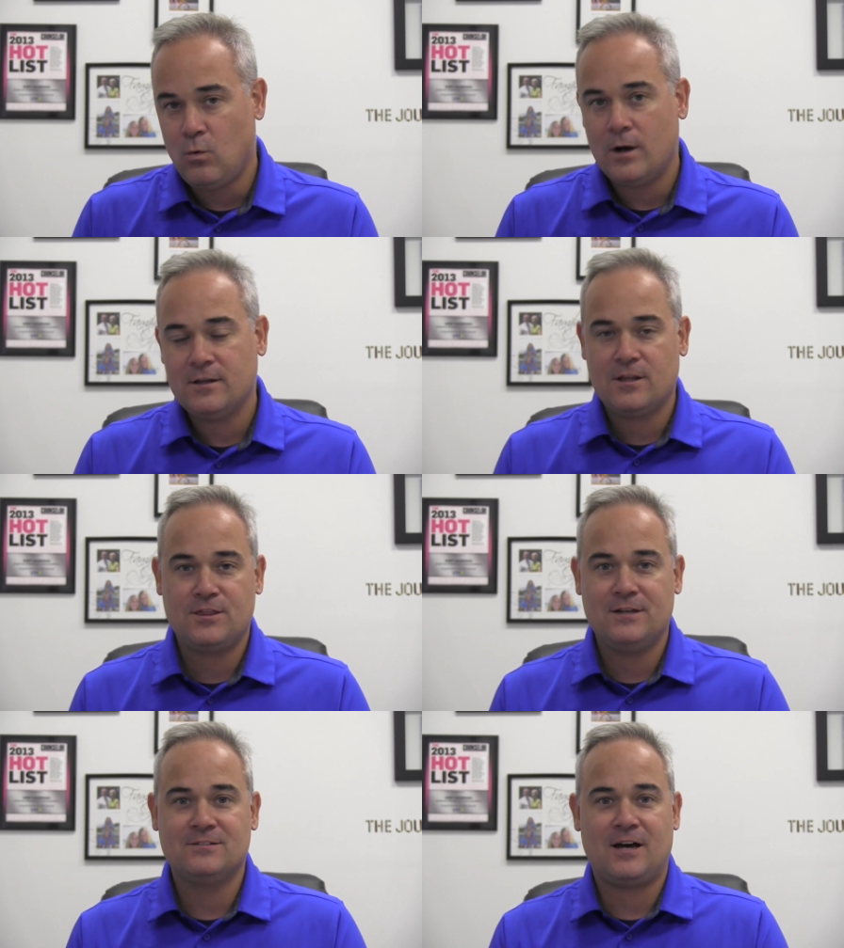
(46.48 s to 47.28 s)
one of the
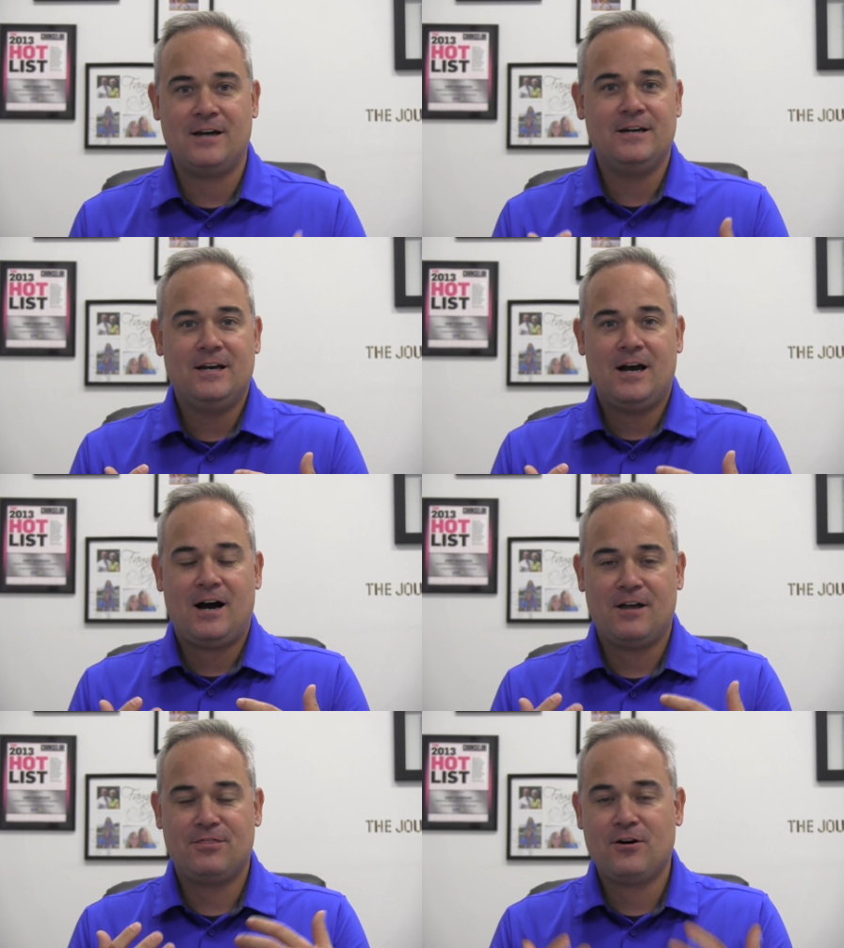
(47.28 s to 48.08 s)
things I,
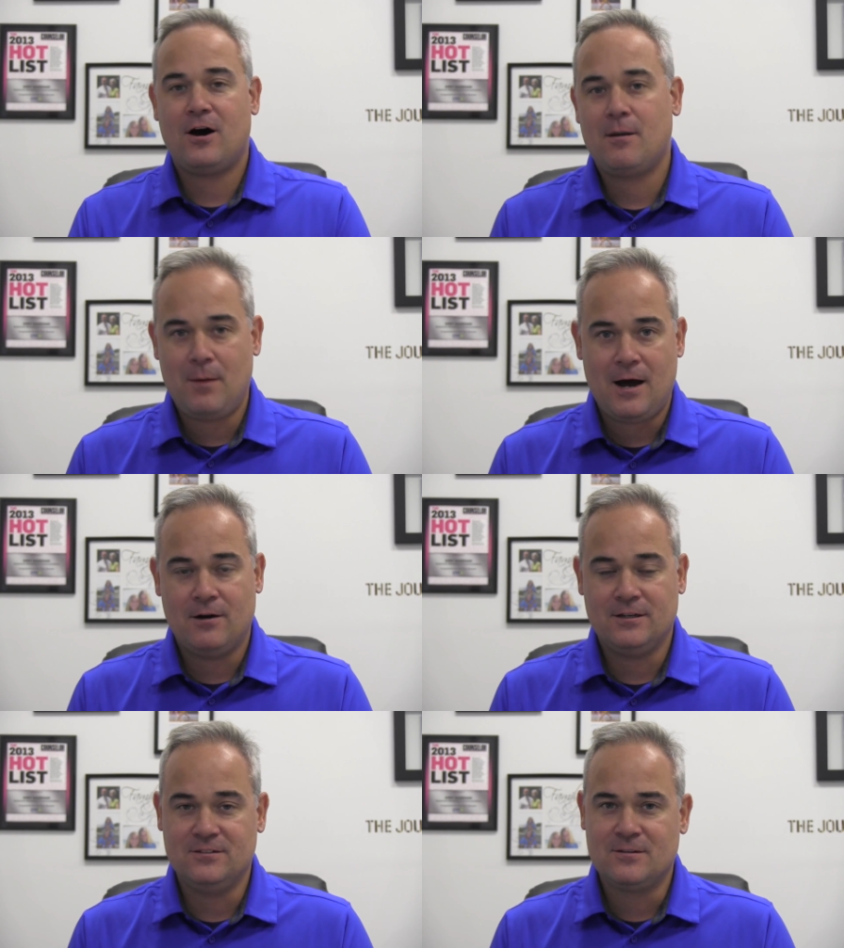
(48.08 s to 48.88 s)
I thought
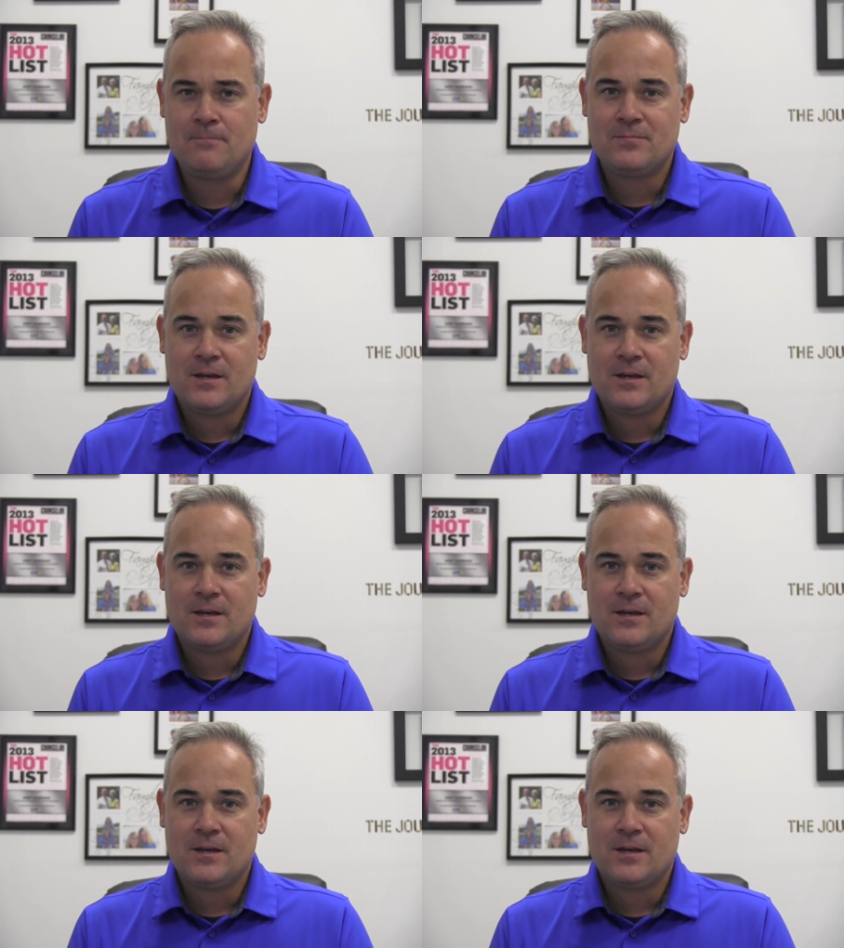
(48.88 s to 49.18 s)
about is,